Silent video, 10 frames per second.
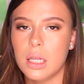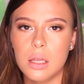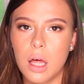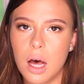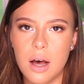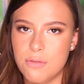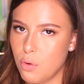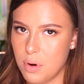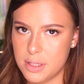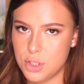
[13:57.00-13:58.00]
I love
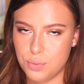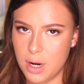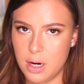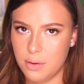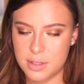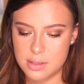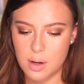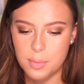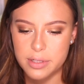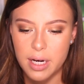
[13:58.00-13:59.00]
orange red on the
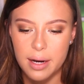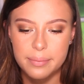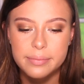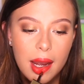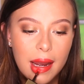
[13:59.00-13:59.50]
summertime.